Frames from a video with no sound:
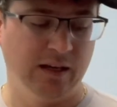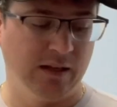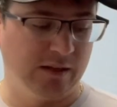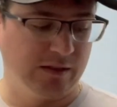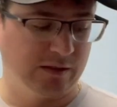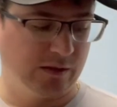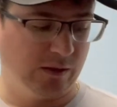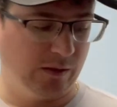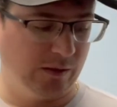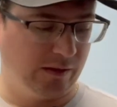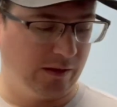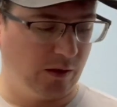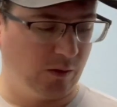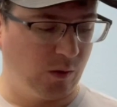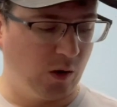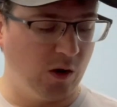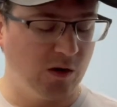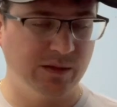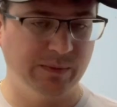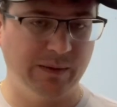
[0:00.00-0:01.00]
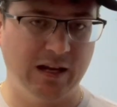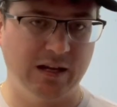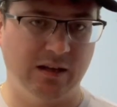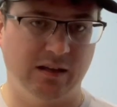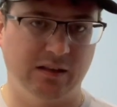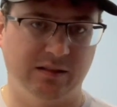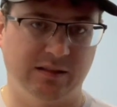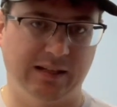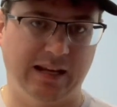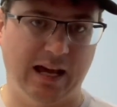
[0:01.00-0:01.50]
So the grow
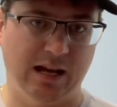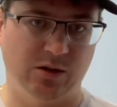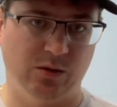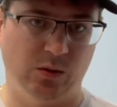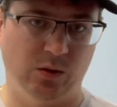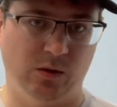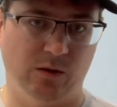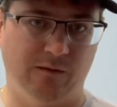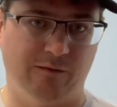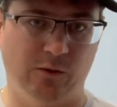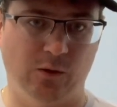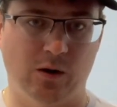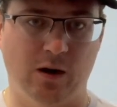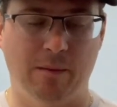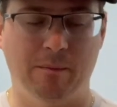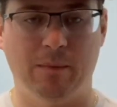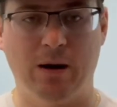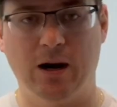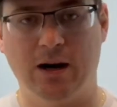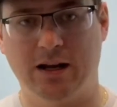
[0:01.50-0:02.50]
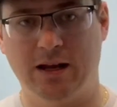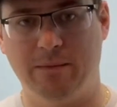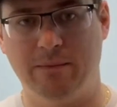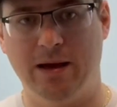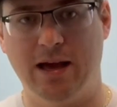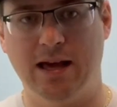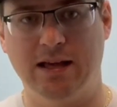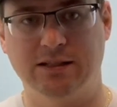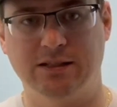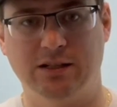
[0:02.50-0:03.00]
schedule for a market
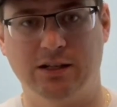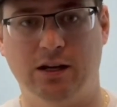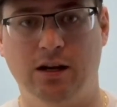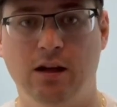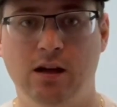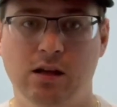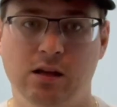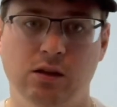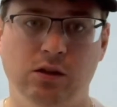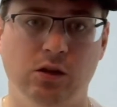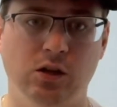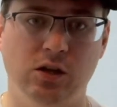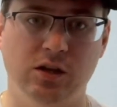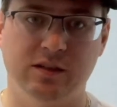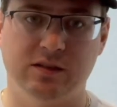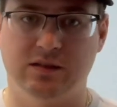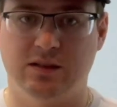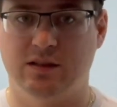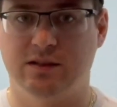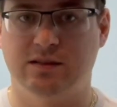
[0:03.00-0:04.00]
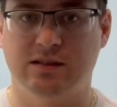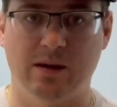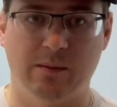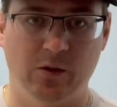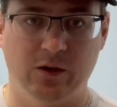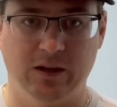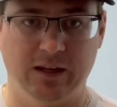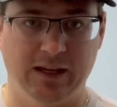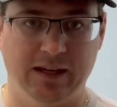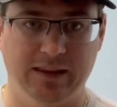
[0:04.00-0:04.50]
master looks
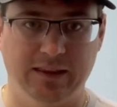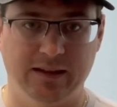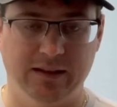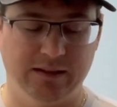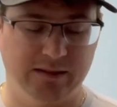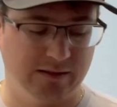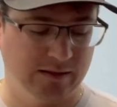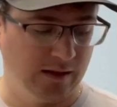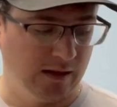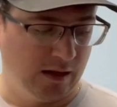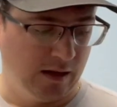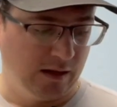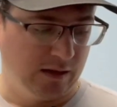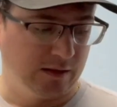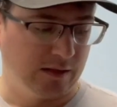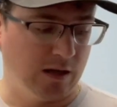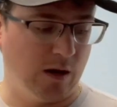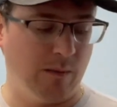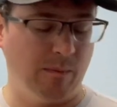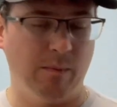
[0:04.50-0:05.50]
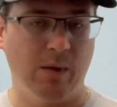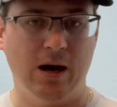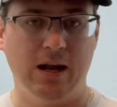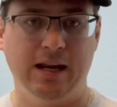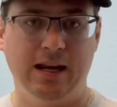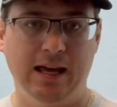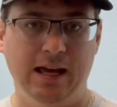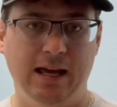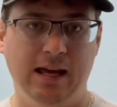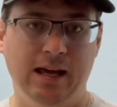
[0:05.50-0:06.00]
somewhat like this. So
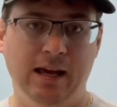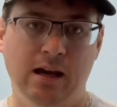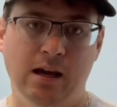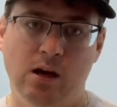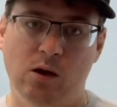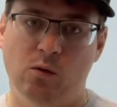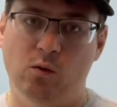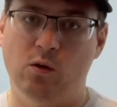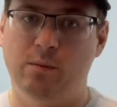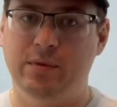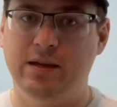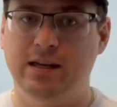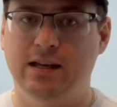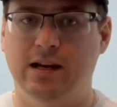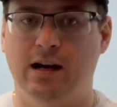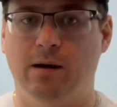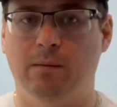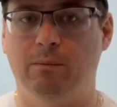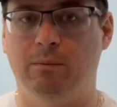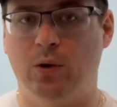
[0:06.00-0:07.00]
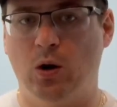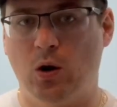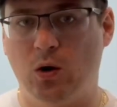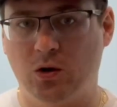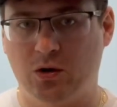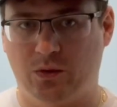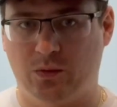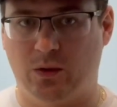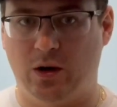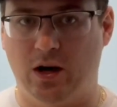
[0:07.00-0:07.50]
Monday will be a
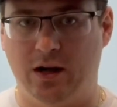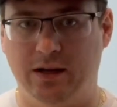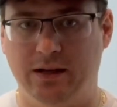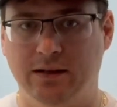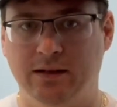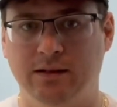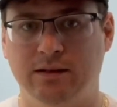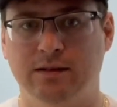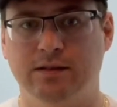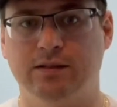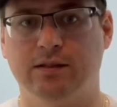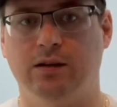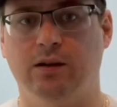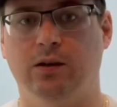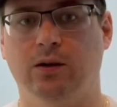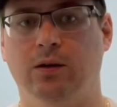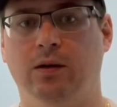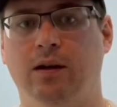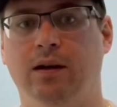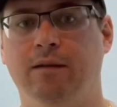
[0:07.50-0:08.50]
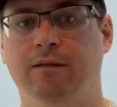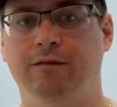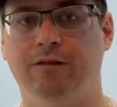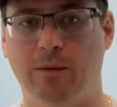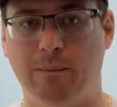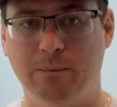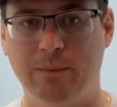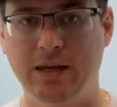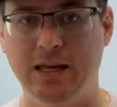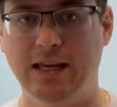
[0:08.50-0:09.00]
bulk run. So for
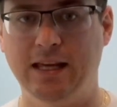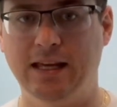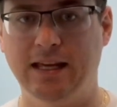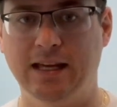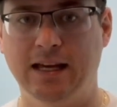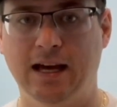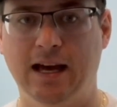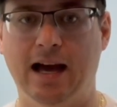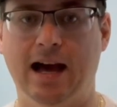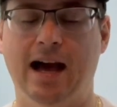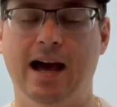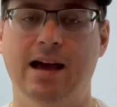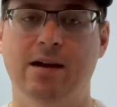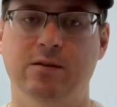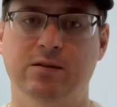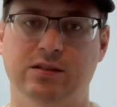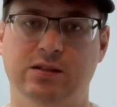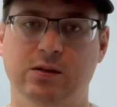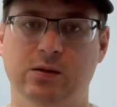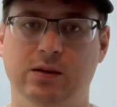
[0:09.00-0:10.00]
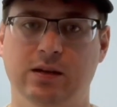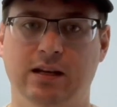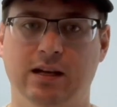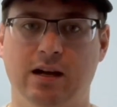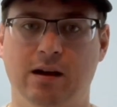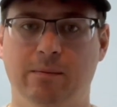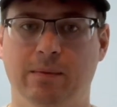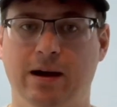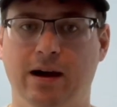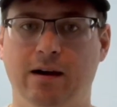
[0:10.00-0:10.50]
me, I was doing
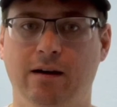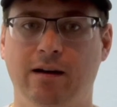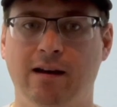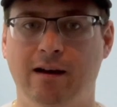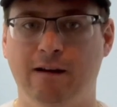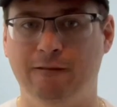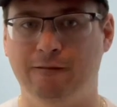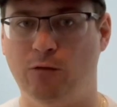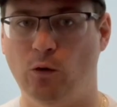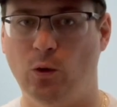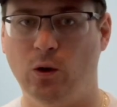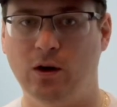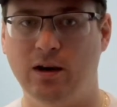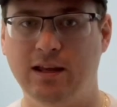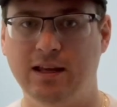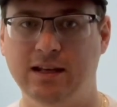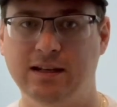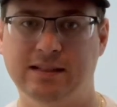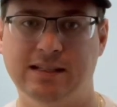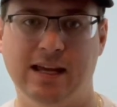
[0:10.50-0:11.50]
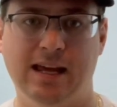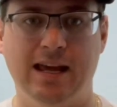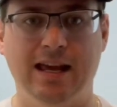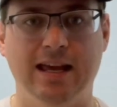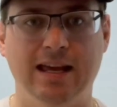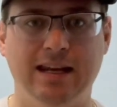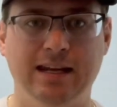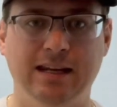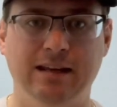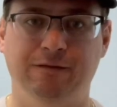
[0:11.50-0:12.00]
about 40 to
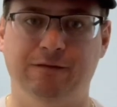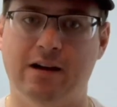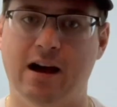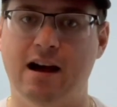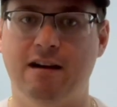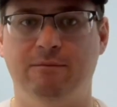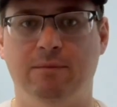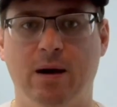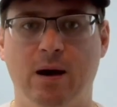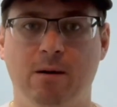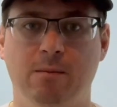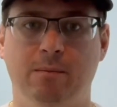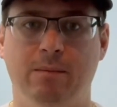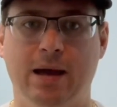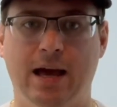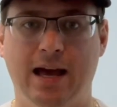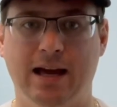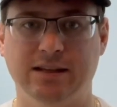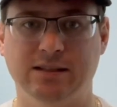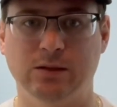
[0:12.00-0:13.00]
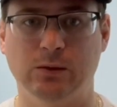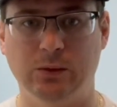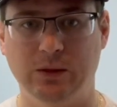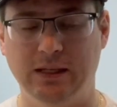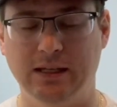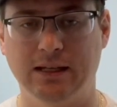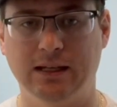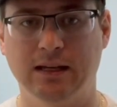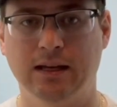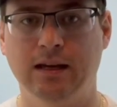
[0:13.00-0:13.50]
85 pound bags a
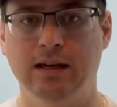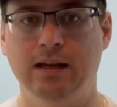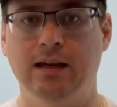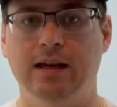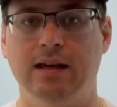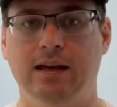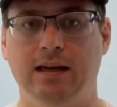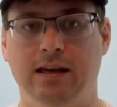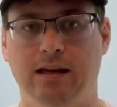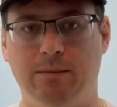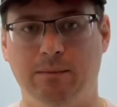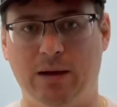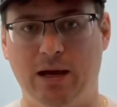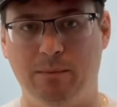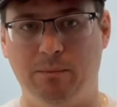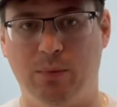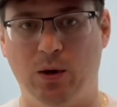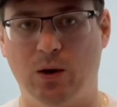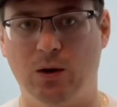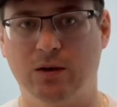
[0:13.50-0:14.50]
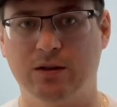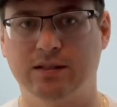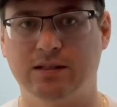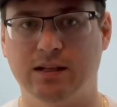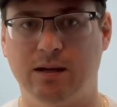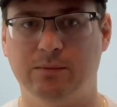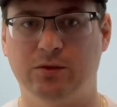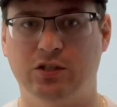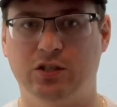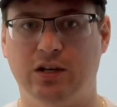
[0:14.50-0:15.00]
week in my bulk
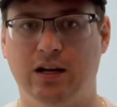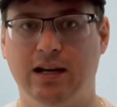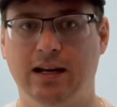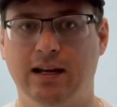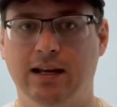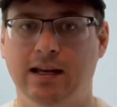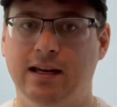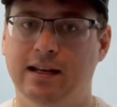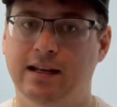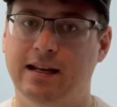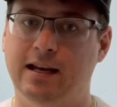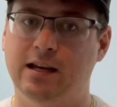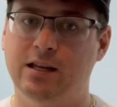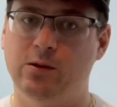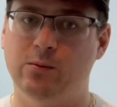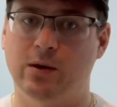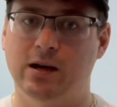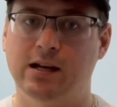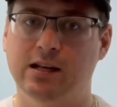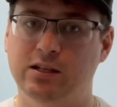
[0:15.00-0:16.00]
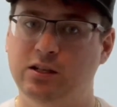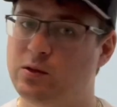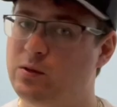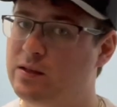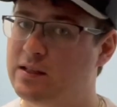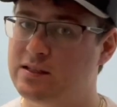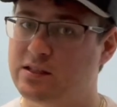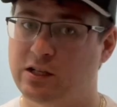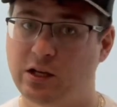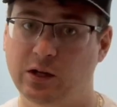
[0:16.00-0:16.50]
substrate. Now you want to do
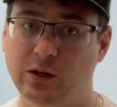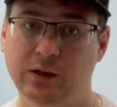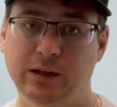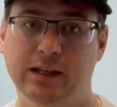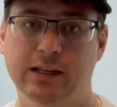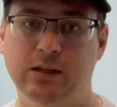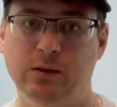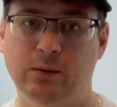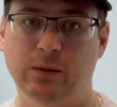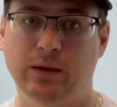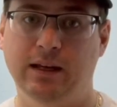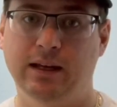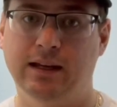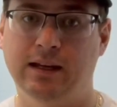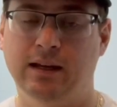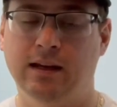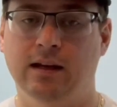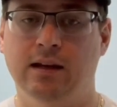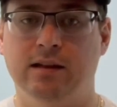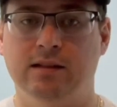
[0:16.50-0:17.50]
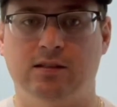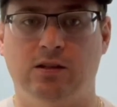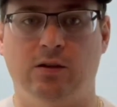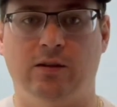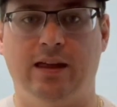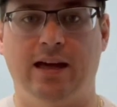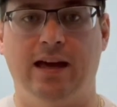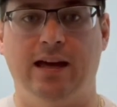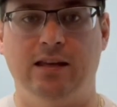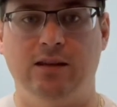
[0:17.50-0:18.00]
this early in the week so
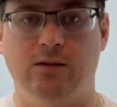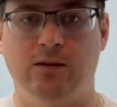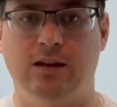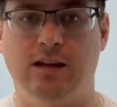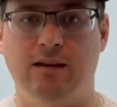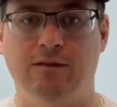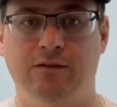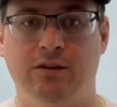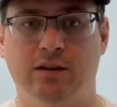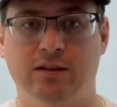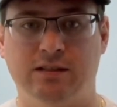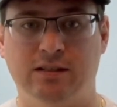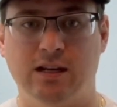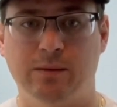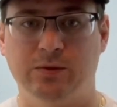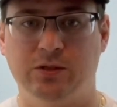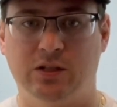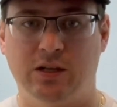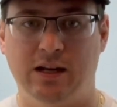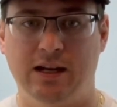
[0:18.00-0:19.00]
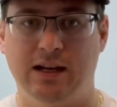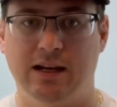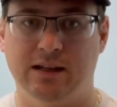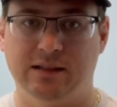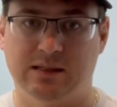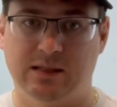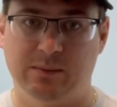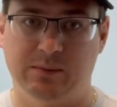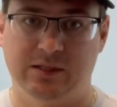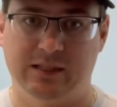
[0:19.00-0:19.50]
that you give your substrate a
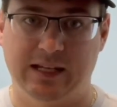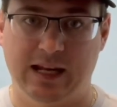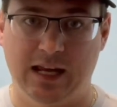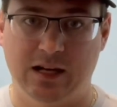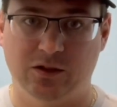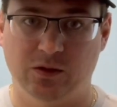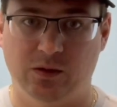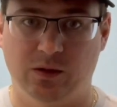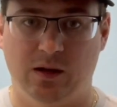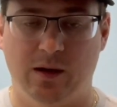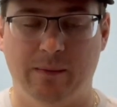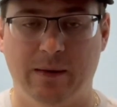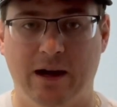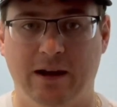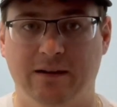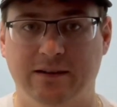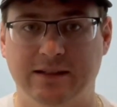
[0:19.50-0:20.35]
substantial amount of